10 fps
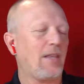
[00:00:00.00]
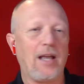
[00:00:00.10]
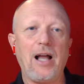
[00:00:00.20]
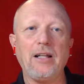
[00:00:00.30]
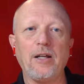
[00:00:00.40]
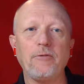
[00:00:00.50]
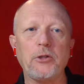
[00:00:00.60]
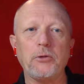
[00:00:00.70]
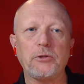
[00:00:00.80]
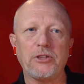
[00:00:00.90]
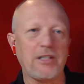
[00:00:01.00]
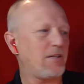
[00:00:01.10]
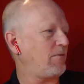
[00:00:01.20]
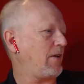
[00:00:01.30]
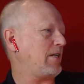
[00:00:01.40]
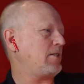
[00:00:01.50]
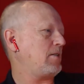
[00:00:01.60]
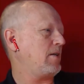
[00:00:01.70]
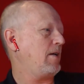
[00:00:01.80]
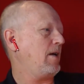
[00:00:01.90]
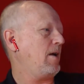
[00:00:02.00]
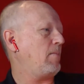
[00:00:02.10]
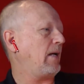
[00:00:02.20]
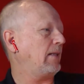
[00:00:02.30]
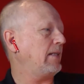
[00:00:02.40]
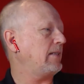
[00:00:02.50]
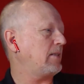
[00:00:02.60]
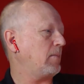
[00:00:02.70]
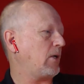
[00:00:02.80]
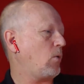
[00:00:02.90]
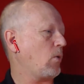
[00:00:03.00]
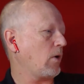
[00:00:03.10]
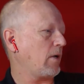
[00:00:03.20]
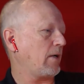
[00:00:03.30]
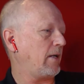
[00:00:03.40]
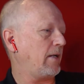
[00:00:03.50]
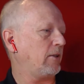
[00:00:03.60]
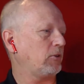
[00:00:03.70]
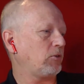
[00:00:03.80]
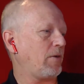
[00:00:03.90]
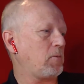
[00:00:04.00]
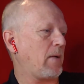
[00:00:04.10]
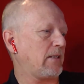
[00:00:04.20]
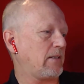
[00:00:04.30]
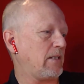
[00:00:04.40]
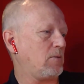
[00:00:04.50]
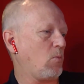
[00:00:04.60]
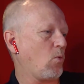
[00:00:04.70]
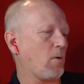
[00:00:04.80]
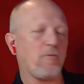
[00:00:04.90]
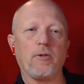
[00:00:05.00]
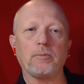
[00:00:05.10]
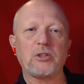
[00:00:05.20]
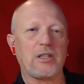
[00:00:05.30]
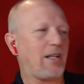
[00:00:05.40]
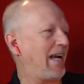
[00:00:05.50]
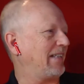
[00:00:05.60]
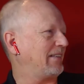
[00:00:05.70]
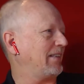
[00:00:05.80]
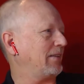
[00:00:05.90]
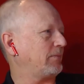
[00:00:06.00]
I Love You, Stinky Face by Lisa McCourt and illustrated by Cyd Moore from Scholastic.